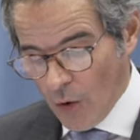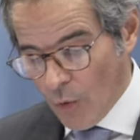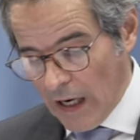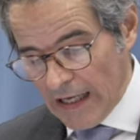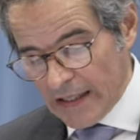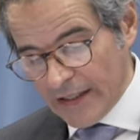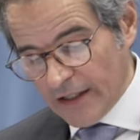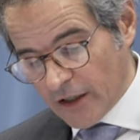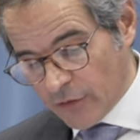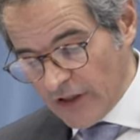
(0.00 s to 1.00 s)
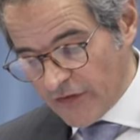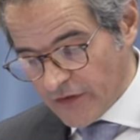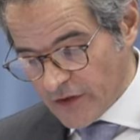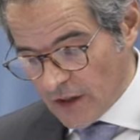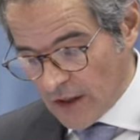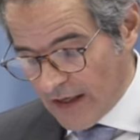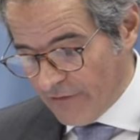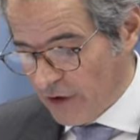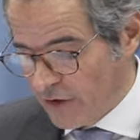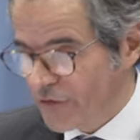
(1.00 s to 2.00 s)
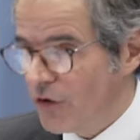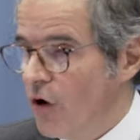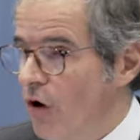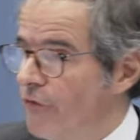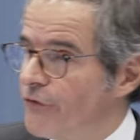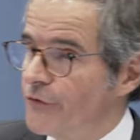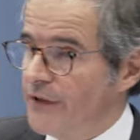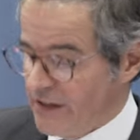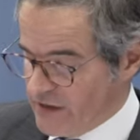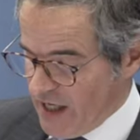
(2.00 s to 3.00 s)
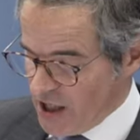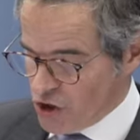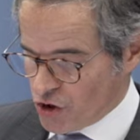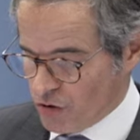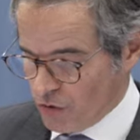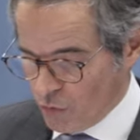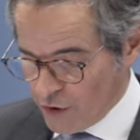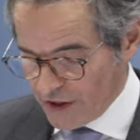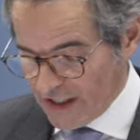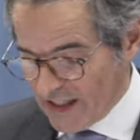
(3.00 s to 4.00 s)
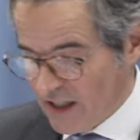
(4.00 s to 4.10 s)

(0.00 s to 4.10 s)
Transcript: While increased levels of radiation were